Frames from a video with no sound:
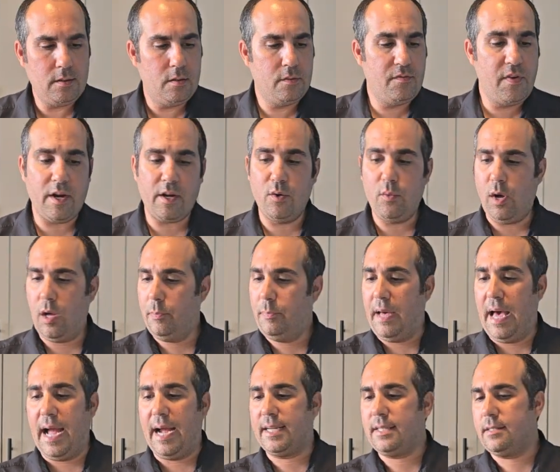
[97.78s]
Very well
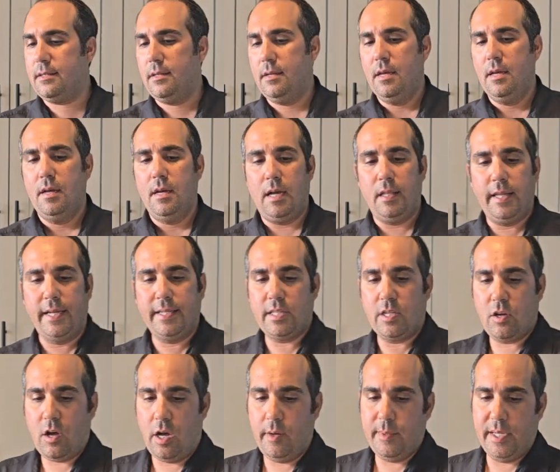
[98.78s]
packed. I like to
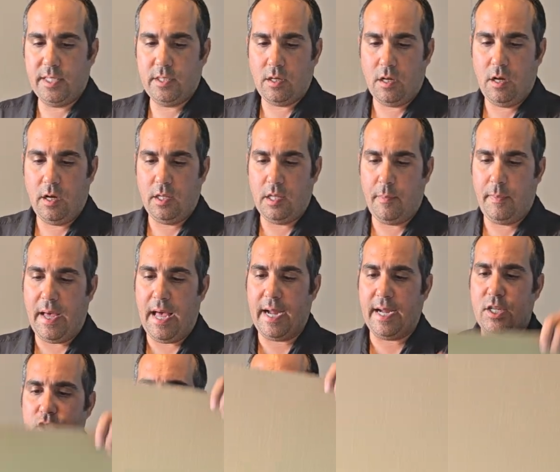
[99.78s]
comment on the
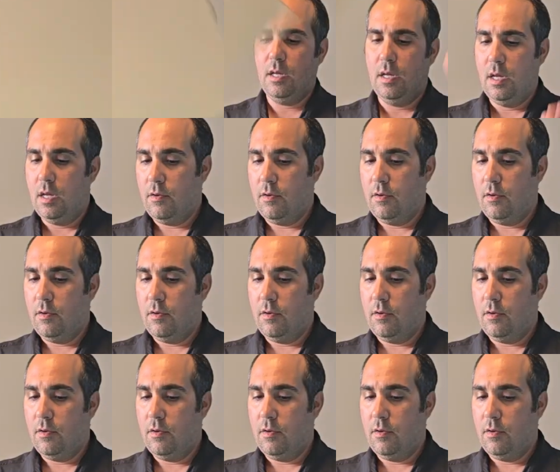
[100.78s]
packaging.